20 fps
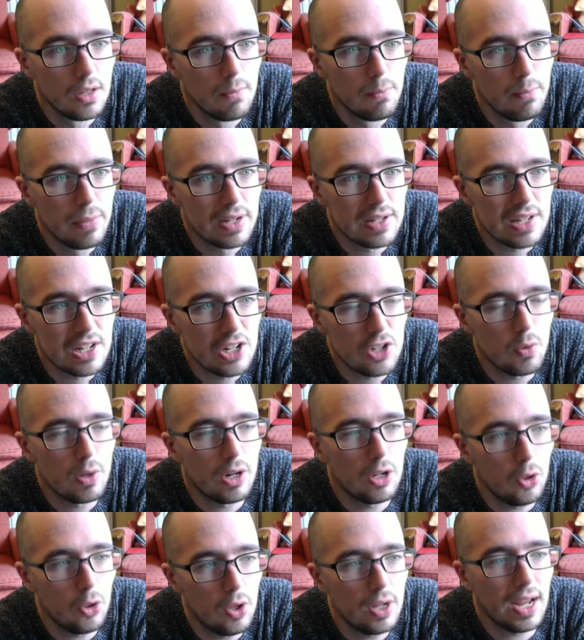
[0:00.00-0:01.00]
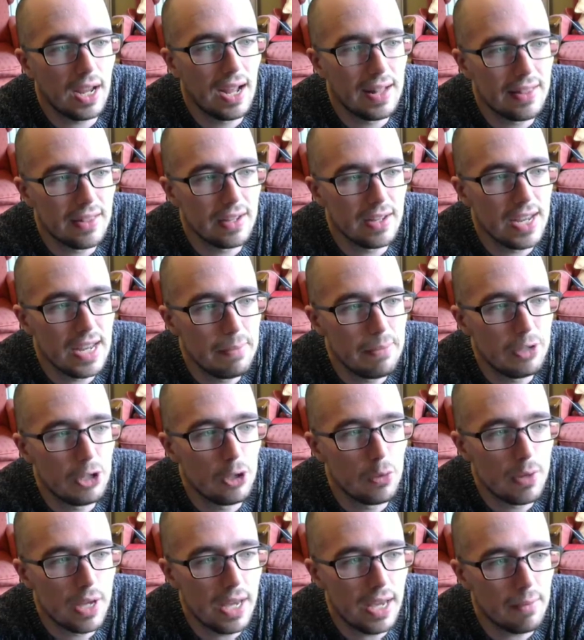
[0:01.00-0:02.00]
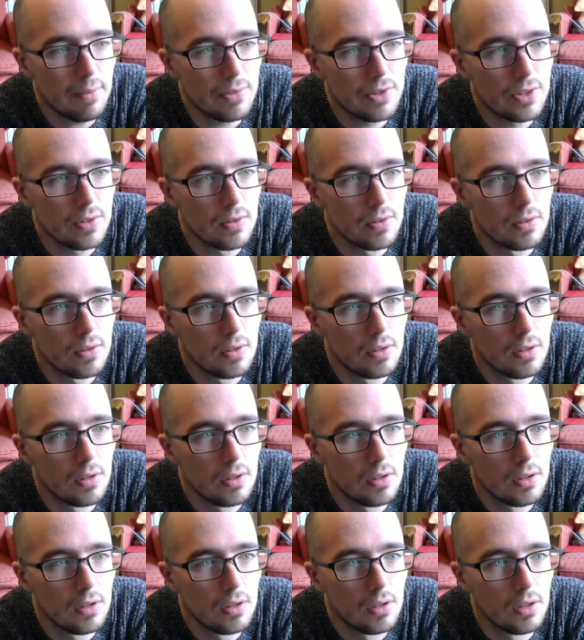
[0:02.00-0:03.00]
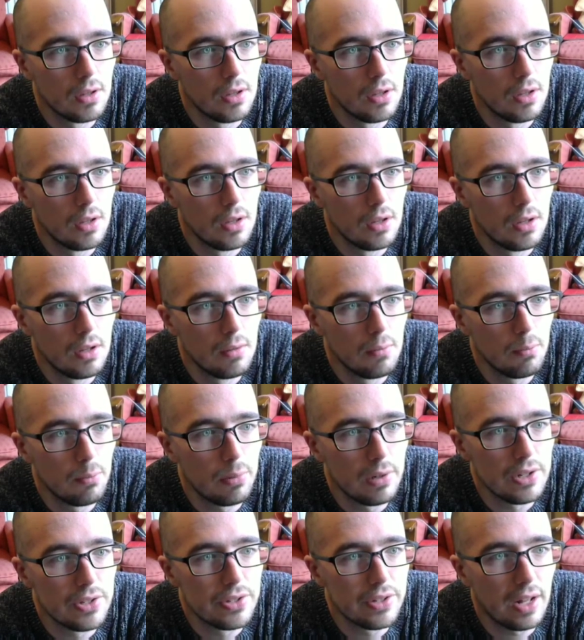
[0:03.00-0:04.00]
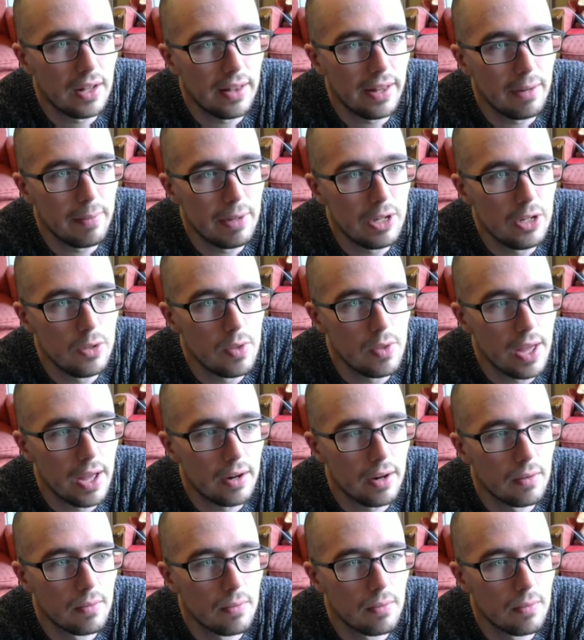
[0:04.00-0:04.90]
Because I just want to look at the GameCube games. But it's not letting me do that.